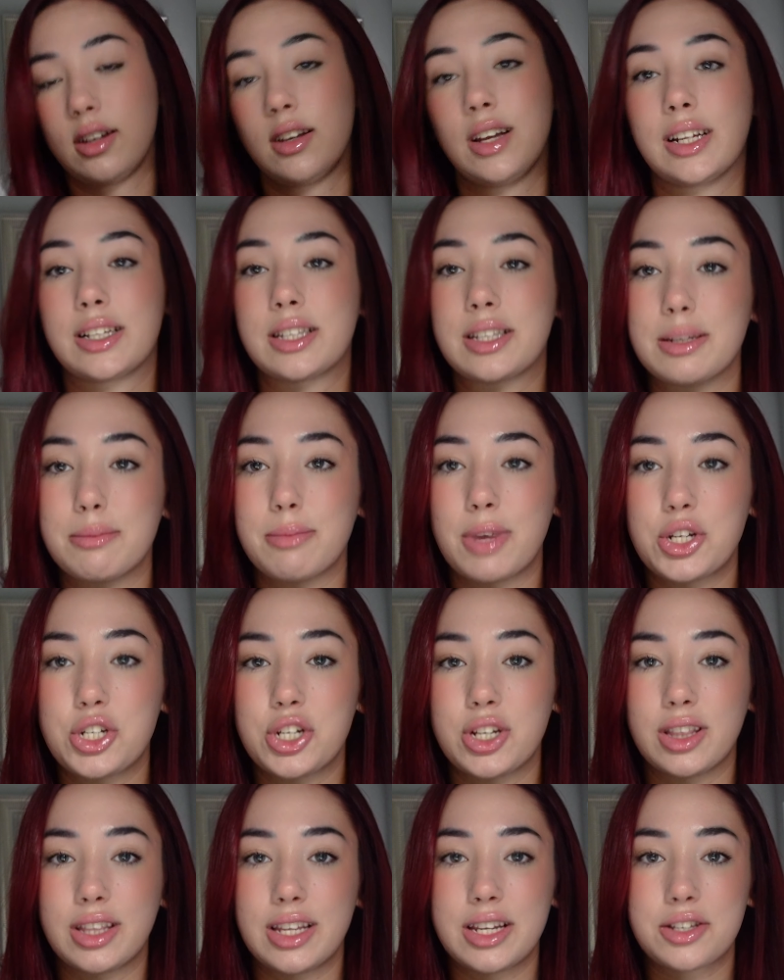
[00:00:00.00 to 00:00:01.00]
Let's
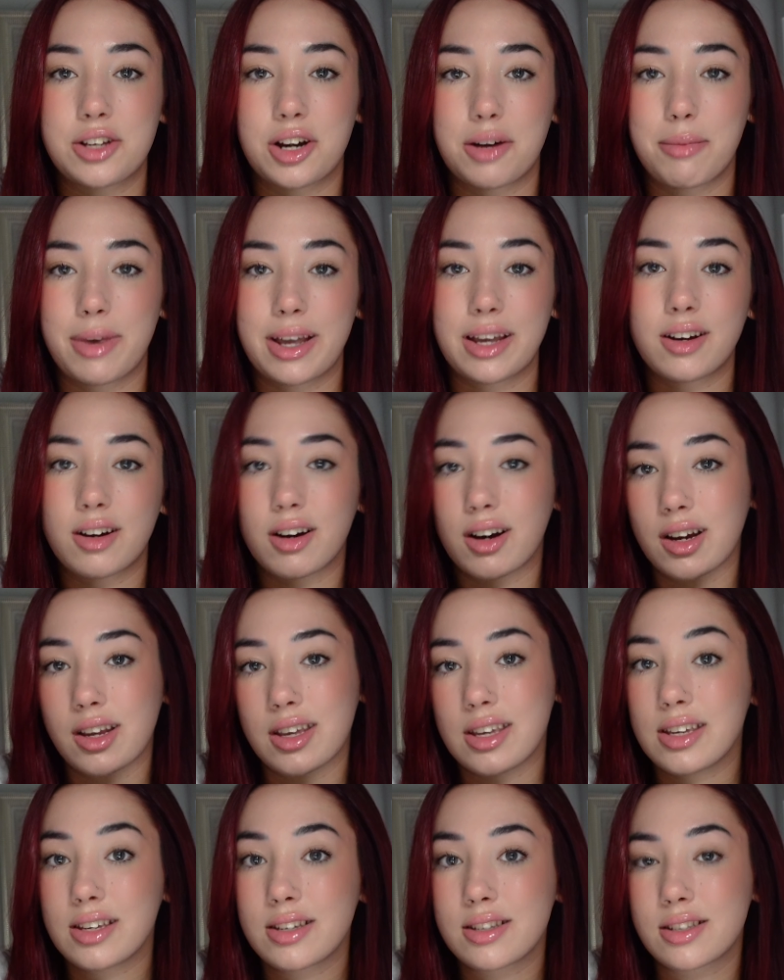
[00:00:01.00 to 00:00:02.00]
imagine these are my car
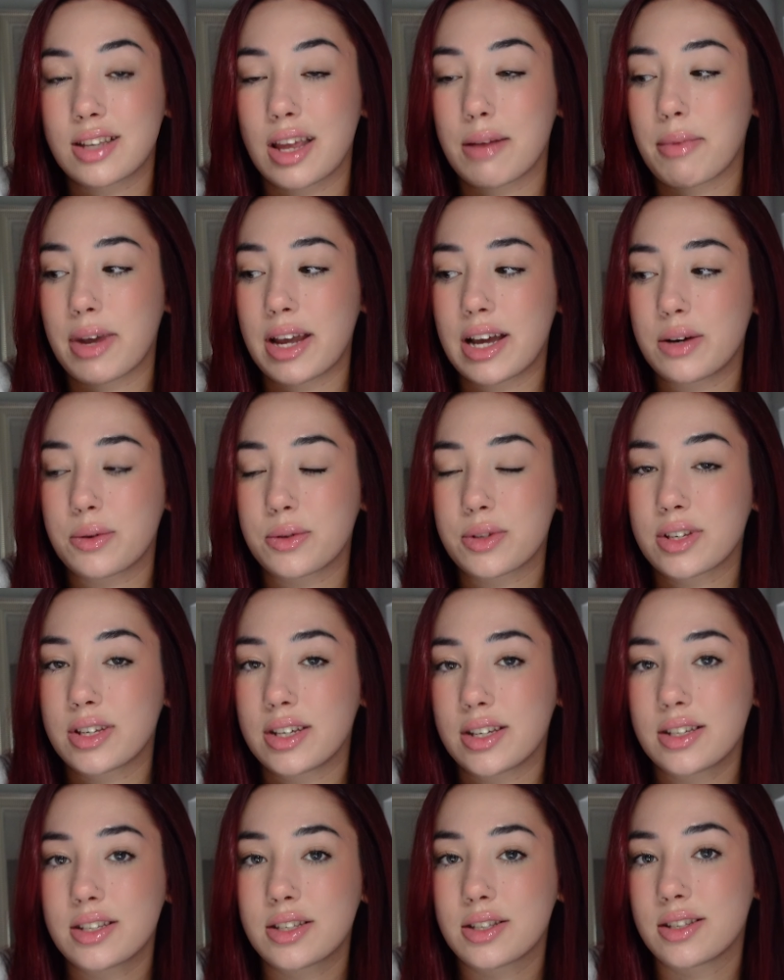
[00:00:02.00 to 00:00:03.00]
keys and my house
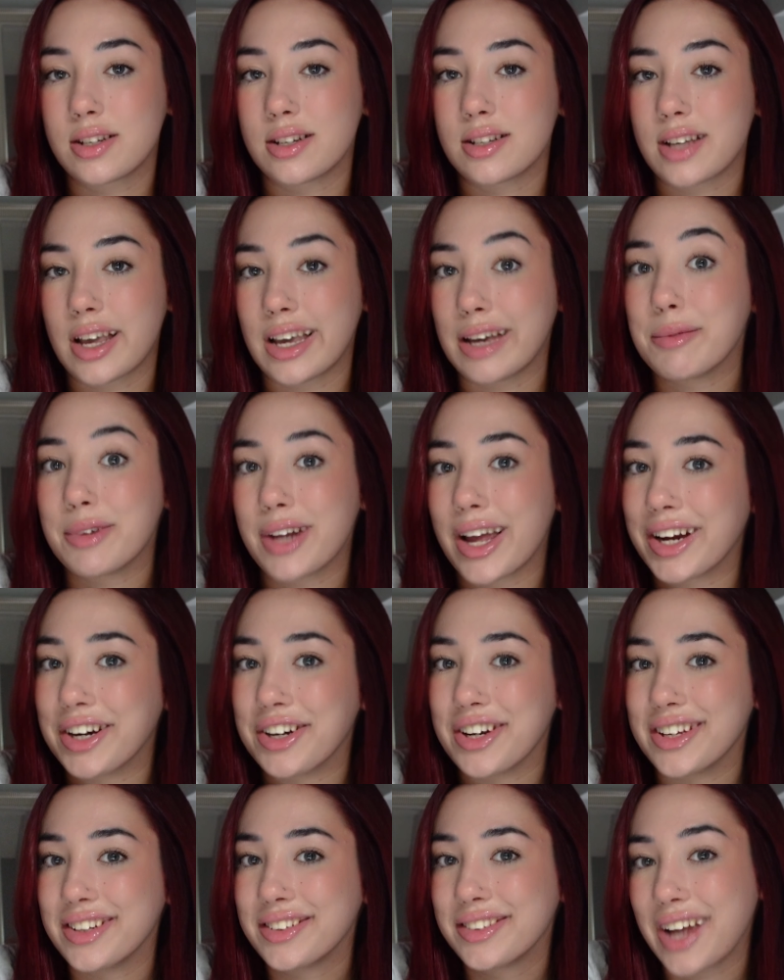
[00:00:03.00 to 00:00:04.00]
keys. Since I am in
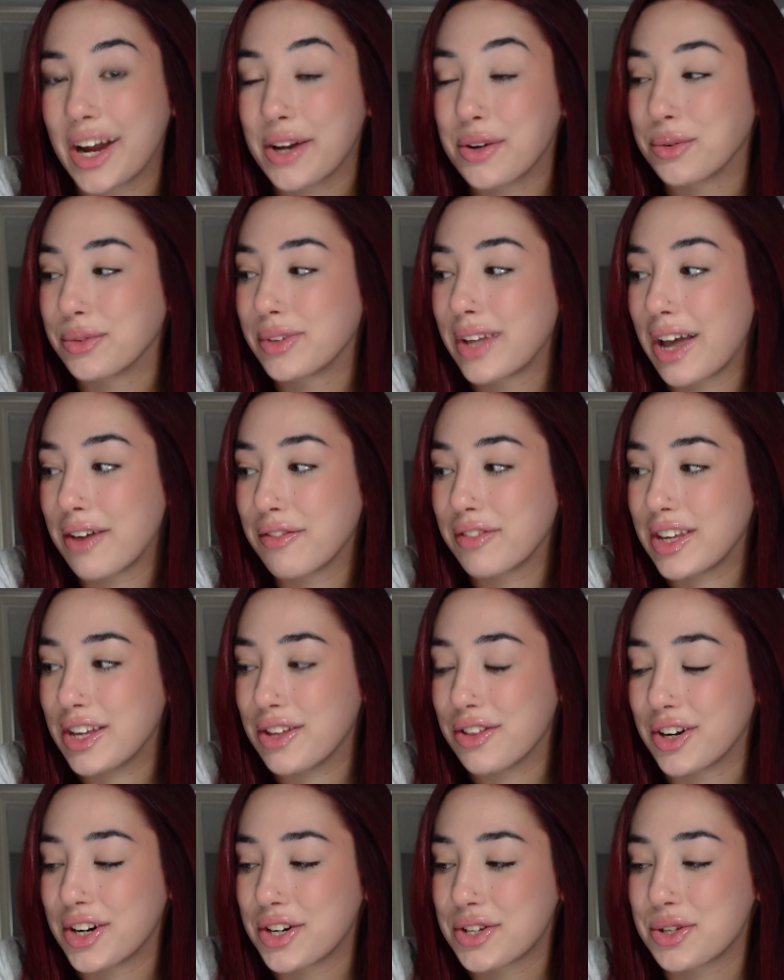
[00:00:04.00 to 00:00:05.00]
Ireland, I don't have
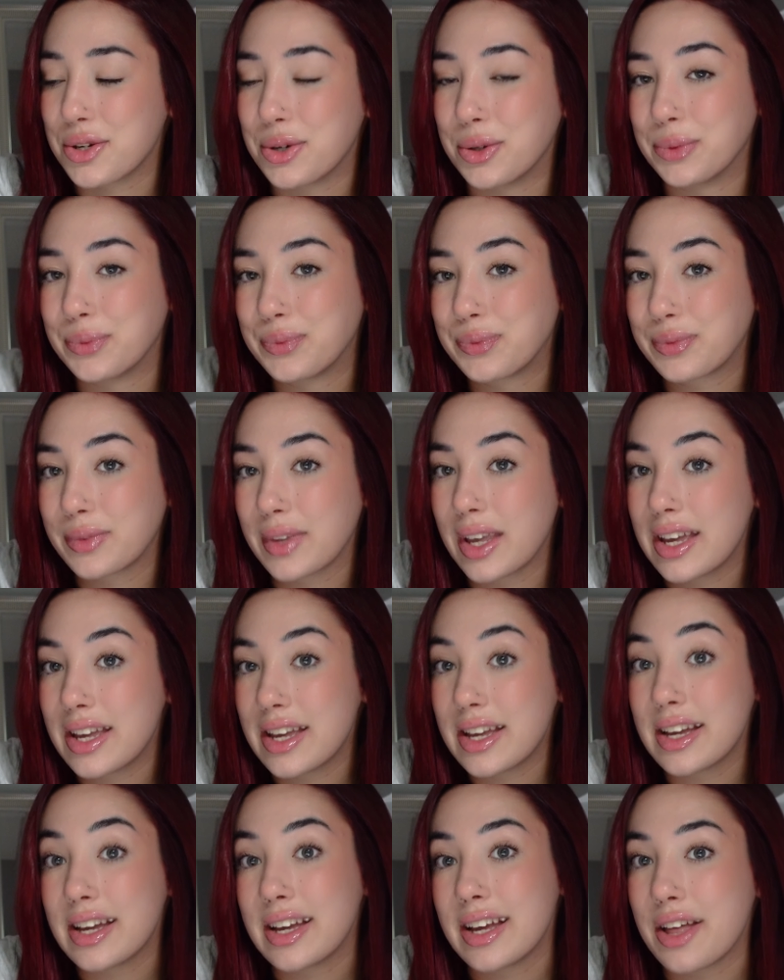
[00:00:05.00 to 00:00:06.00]
either. So
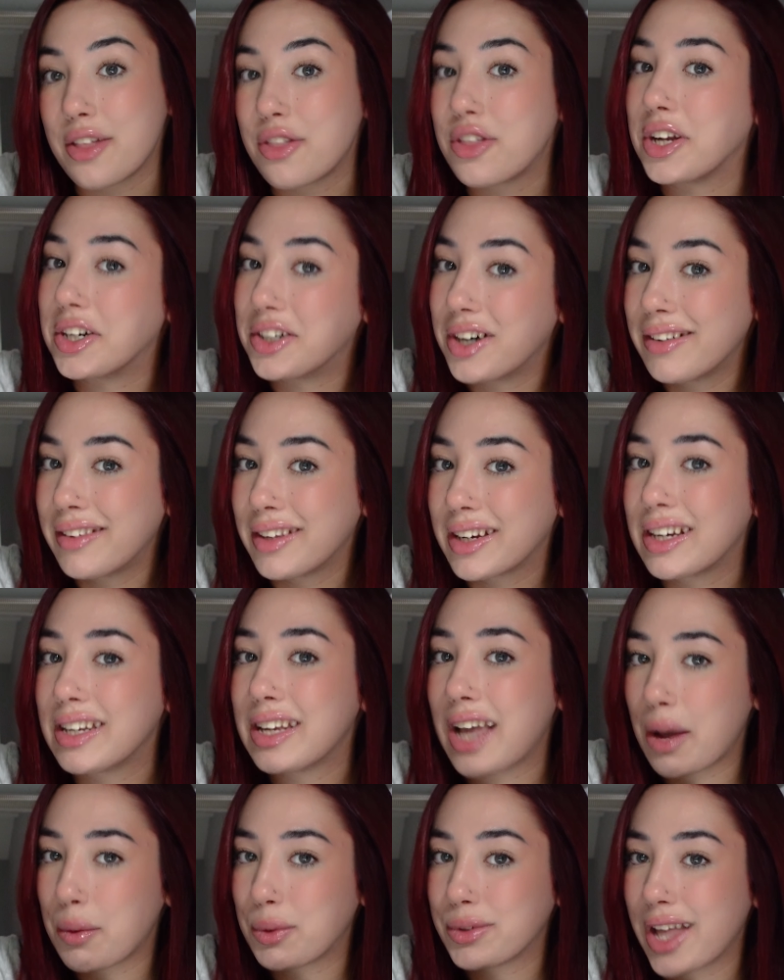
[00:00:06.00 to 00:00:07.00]

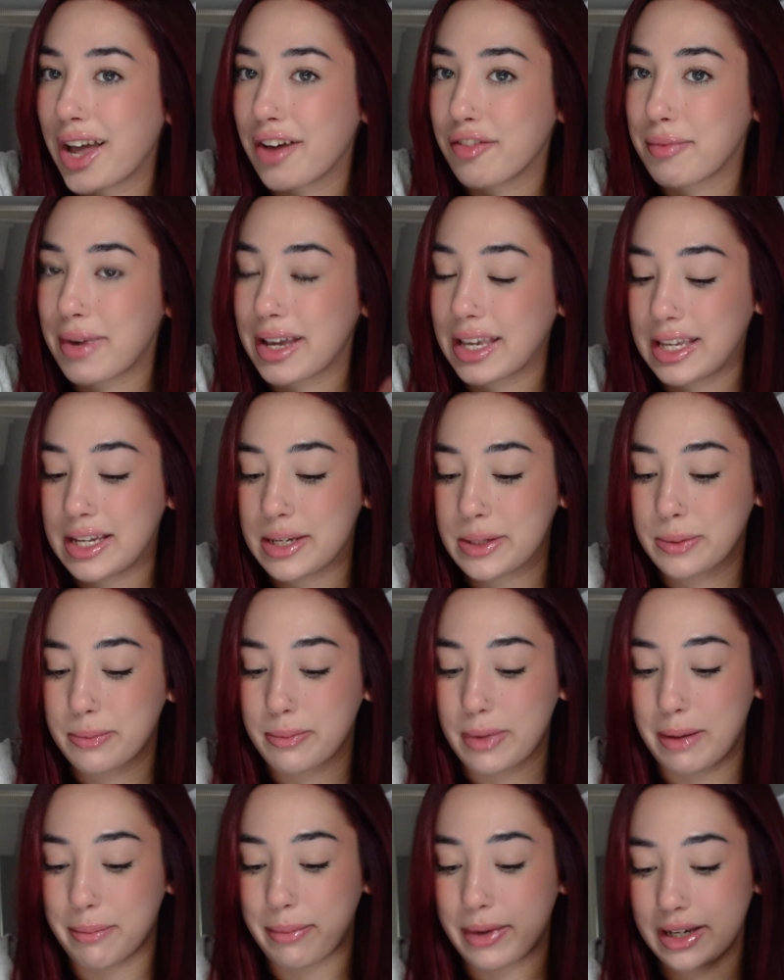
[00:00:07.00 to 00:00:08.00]
theoretically, I would have my keys
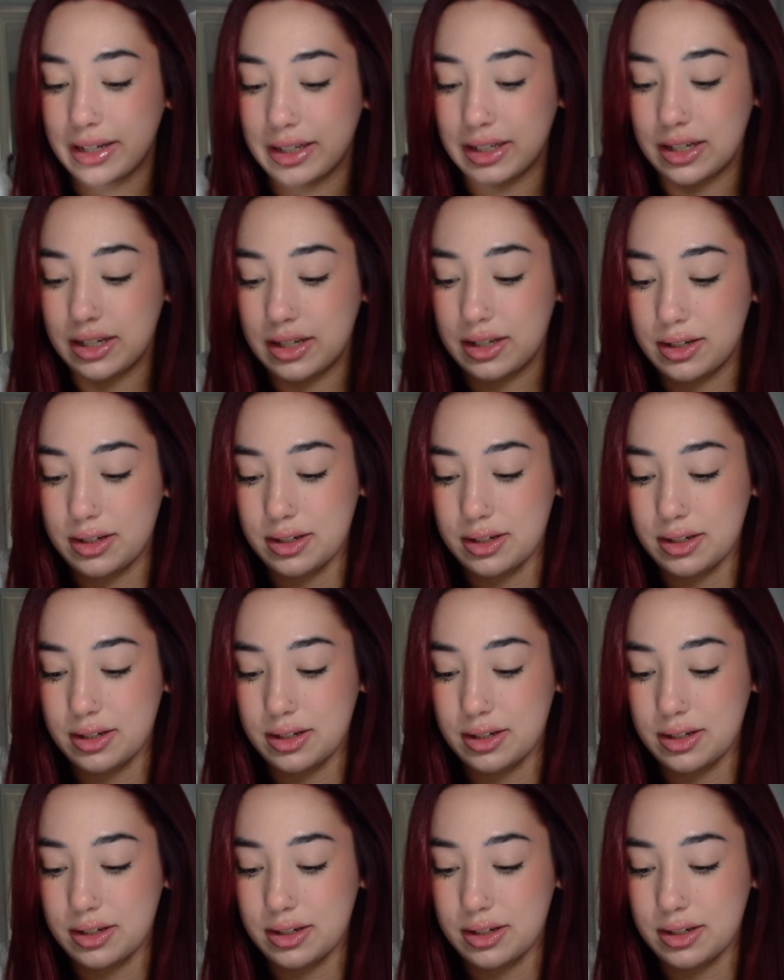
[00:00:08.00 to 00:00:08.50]
in my bag.